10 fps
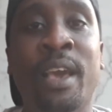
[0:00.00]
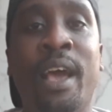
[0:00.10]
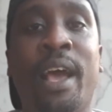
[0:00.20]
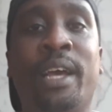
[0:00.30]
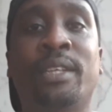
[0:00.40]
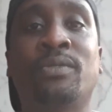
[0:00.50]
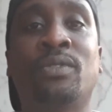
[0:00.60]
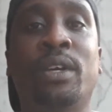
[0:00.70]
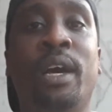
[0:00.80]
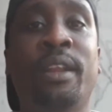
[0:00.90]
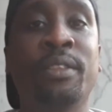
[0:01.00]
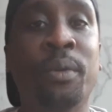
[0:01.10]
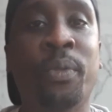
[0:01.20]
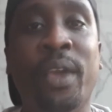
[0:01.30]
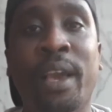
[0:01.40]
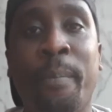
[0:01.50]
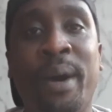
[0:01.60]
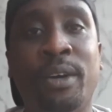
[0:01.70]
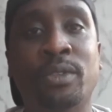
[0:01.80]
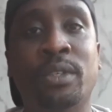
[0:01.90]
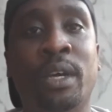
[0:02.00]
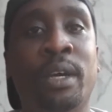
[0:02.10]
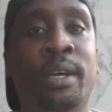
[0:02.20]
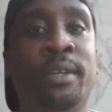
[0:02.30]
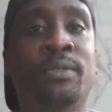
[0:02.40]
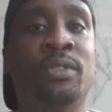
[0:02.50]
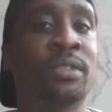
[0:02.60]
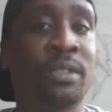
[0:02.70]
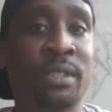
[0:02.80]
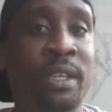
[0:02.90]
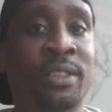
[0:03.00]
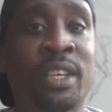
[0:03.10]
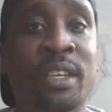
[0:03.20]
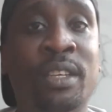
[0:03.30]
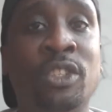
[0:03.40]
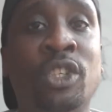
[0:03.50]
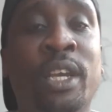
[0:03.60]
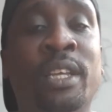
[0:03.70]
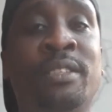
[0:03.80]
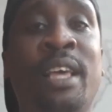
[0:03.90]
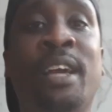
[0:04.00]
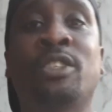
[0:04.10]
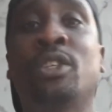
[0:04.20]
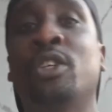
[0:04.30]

And another thing about this dish, it's actually